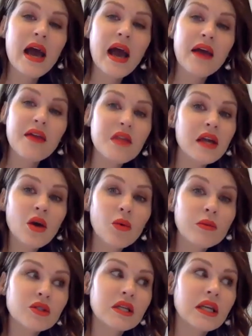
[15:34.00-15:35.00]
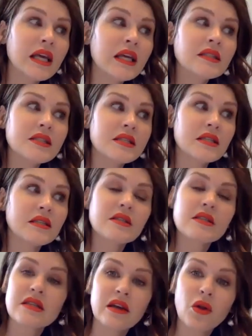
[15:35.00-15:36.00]
And then almost an instant
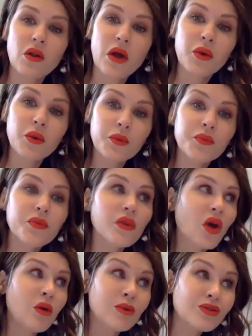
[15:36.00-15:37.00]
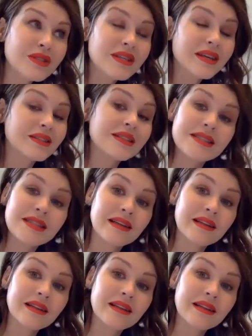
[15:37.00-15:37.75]
skin glow almost instant.